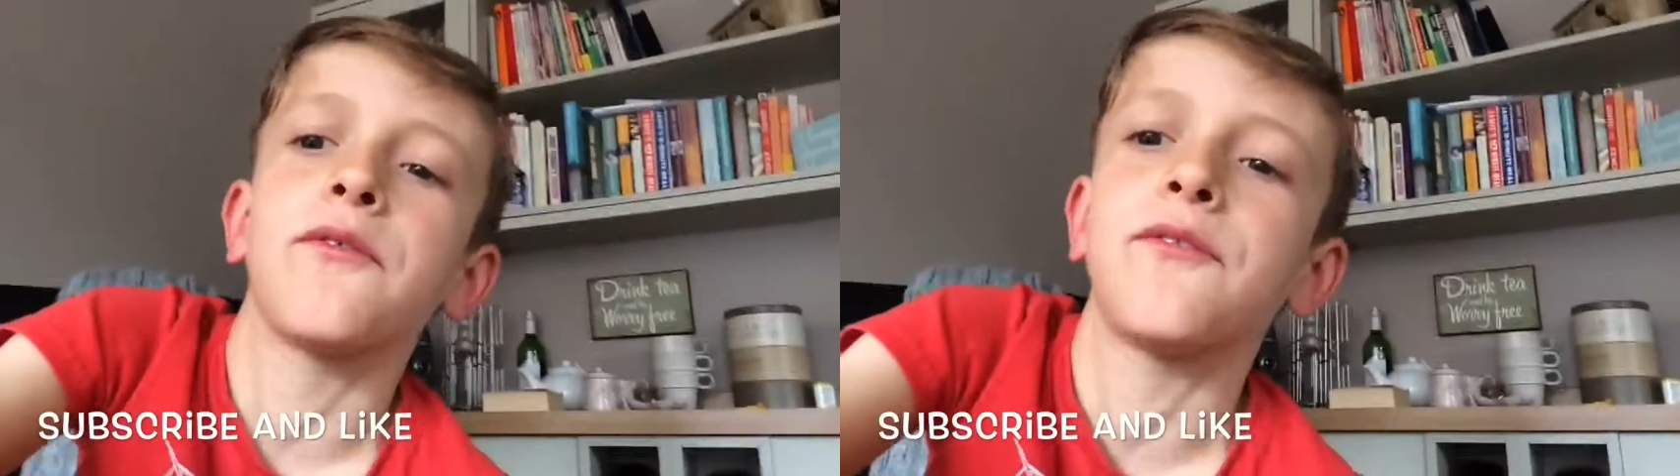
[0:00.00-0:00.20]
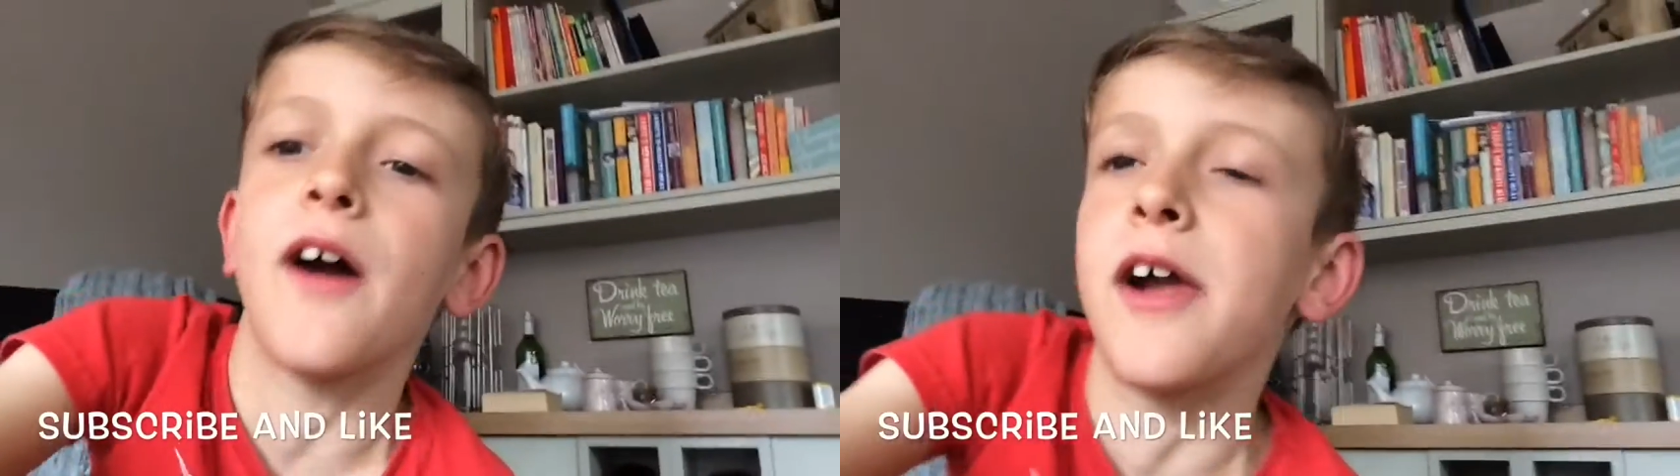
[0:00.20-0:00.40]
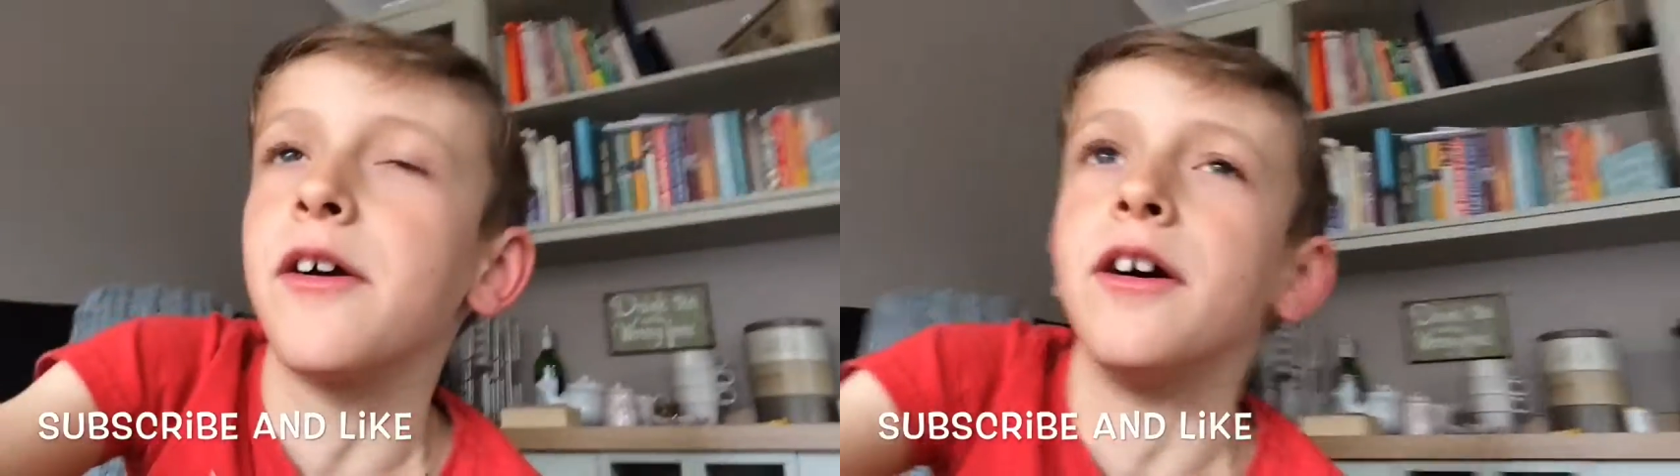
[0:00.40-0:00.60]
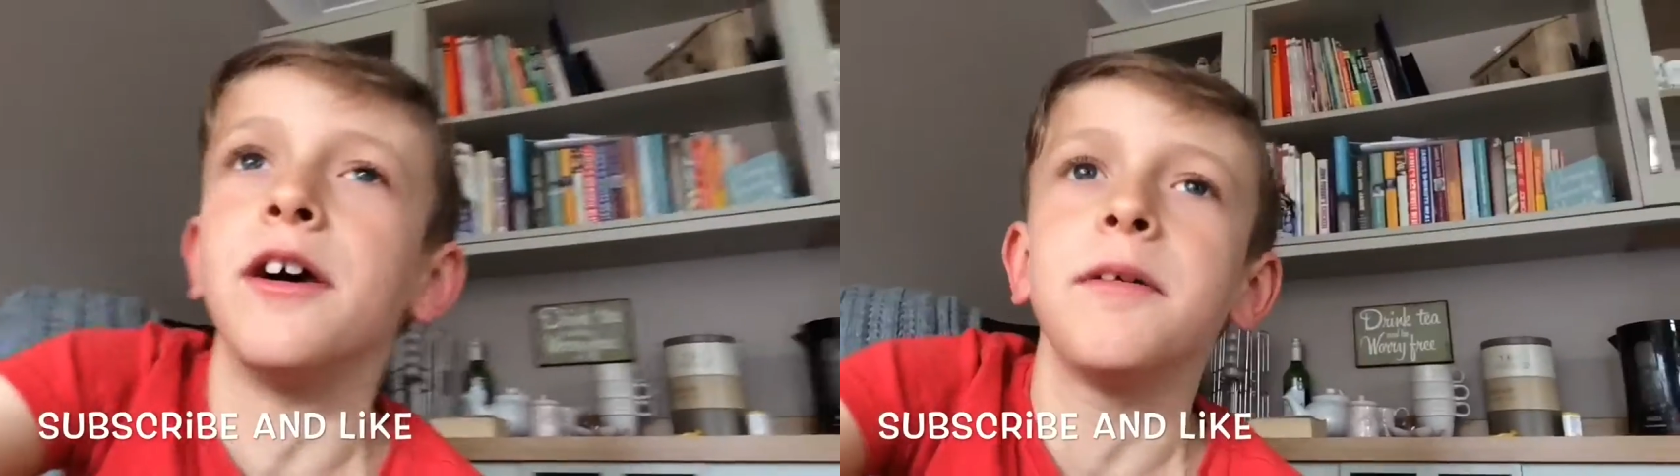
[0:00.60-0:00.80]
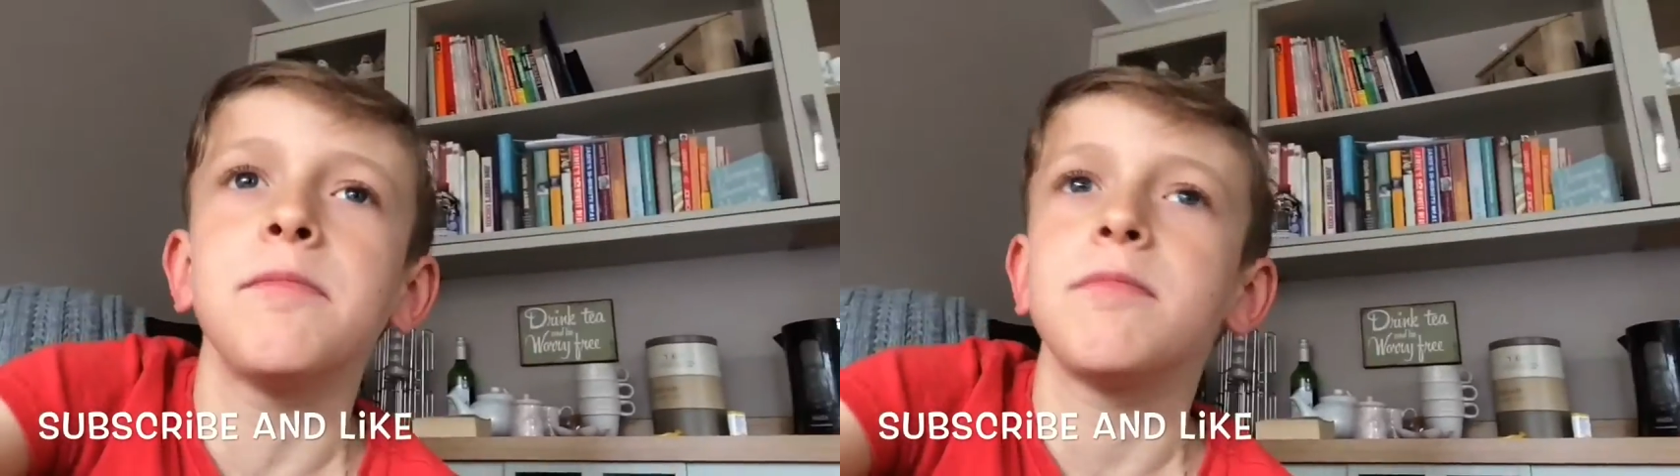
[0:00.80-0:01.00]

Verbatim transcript: the fire.